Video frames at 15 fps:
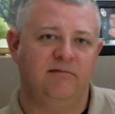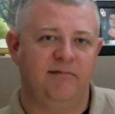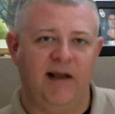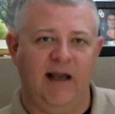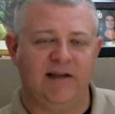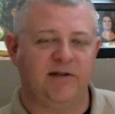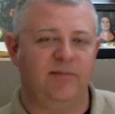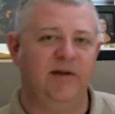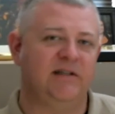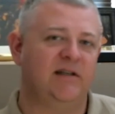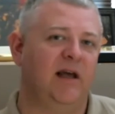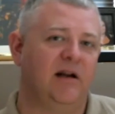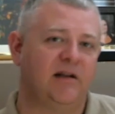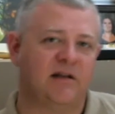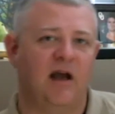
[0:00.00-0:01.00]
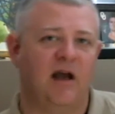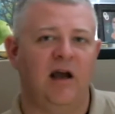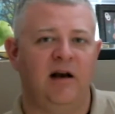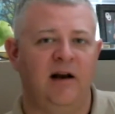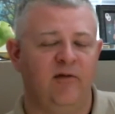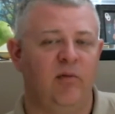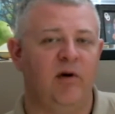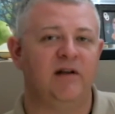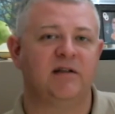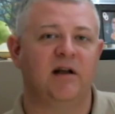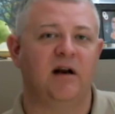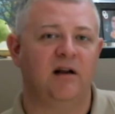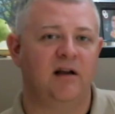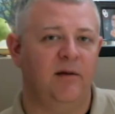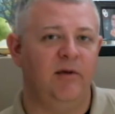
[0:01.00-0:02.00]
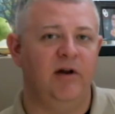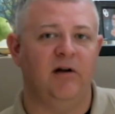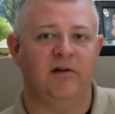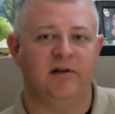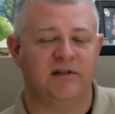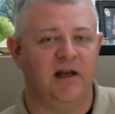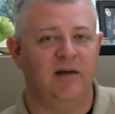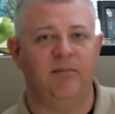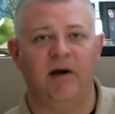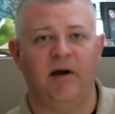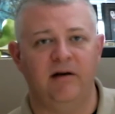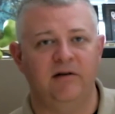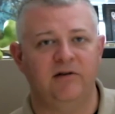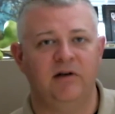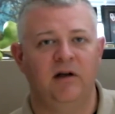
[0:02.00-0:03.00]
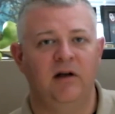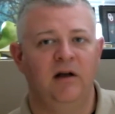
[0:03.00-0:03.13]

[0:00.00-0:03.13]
has to be set aside, and everybody's got to come in on the same page.